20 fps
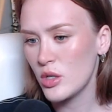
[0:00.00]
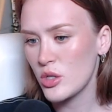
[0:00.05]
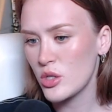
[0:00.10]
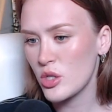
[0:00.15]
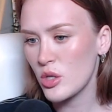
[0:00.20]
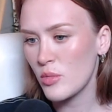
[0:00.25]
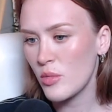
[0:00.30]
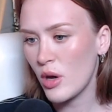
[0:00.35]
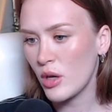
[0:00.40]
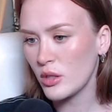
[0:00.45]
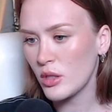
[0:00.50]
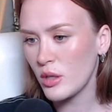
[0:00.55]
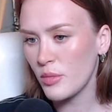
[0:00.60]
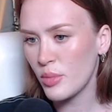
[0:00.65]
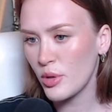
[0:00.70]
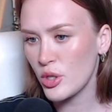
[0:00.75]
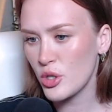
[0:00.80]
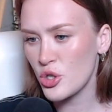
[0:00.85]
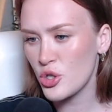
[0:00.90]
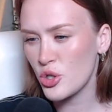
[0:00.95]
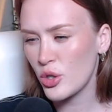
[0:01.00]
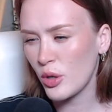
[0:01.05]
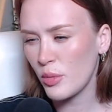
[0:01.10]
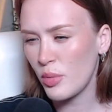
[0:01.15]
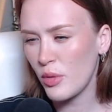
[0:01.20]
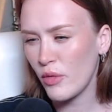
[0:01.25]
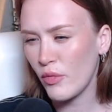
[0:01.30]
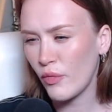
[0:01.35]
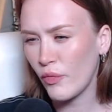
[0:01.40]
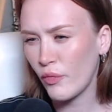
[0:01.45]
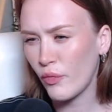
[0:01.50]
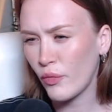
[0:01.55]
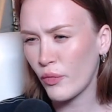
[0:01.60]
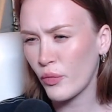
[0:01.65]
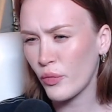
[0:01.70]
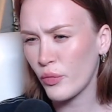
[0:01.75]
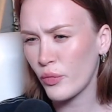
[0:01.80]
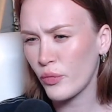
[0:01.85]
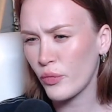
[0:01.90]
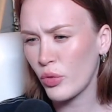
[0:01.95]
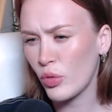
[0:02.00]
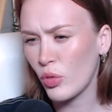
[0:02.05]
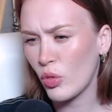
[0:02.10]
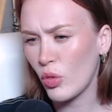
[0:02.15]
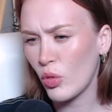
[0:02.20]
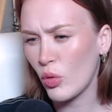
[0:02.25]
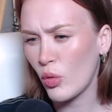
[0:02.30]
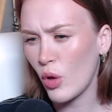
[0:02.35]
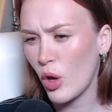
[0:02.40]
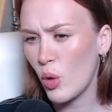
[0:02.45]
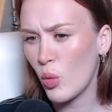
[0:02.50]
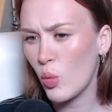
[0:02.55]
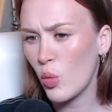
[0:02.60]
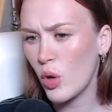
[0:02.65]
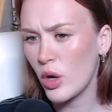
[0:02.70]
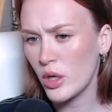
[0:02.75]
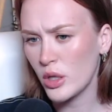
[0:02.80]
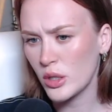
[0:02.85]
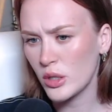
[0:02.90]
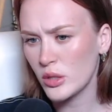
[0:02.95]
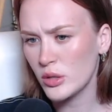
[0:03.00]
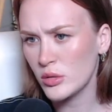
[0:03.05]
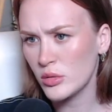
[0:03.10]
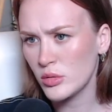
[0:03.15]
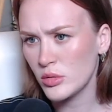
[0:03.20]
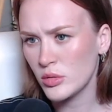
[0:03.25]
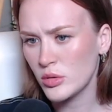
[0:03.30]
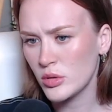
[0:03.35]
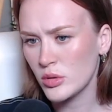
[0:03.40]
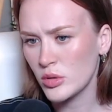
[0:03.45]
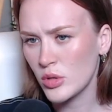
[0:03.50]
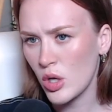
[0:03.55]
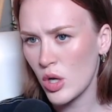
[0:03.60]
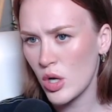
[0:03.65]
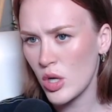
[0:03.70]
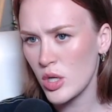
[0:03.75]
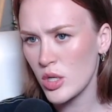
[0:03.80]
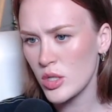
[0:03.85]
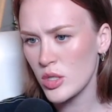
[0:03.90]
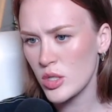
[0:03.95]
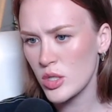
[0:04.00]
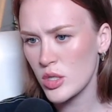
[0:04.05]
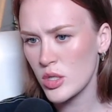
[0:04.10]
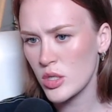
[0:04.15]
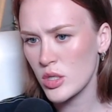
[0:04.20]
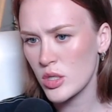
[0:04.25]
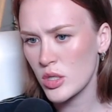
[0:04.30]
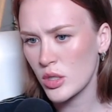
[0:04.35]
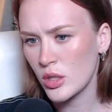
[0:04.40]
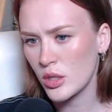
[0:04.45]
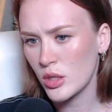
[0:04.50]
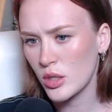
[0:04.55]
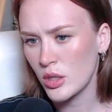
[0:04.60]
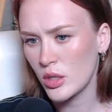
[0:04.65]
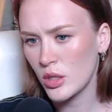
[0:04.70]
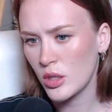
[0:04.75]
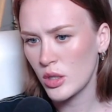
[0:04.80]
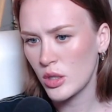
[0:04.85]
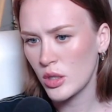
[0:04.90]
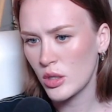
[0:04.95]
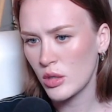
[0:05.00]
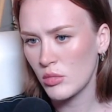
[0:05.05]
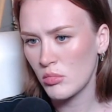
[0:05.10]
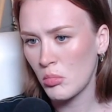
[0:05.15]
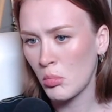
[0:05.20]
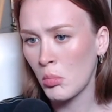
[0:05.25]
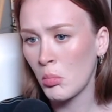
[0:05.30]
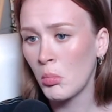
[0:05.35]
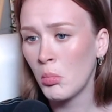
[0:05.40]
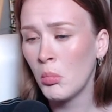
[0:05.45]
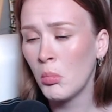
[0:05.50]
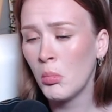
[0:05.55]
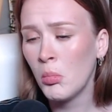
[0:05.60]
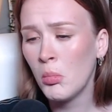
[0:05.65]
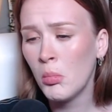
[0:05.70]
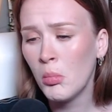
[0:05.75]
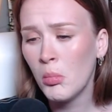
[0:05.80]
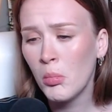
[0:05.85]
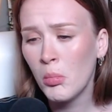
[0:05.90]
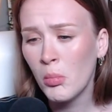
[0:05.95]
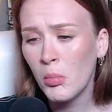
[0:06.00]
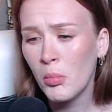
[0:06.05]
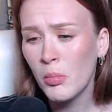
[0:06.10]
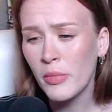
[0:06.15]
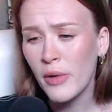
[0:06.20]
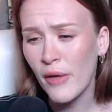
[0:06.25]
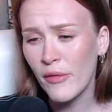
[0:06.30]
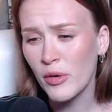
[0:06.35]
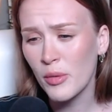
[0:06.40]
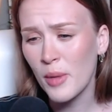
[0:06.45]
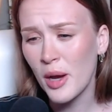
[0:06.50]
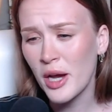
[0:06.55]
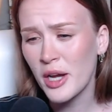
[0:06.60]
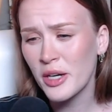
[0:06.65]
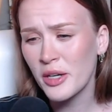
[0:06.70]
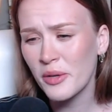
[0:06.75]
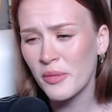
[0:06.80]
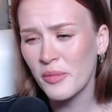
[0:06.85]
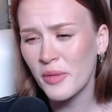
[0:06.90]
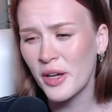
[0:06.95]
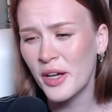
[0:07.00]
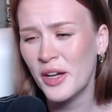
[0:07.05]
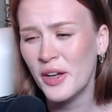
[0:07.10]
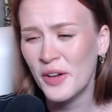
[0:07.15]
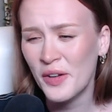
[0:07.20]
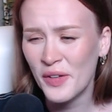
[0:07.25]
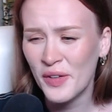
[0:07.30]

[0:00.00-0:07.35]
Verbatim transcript: so Mockingbird should be a one. God. I want the throne. Never mind.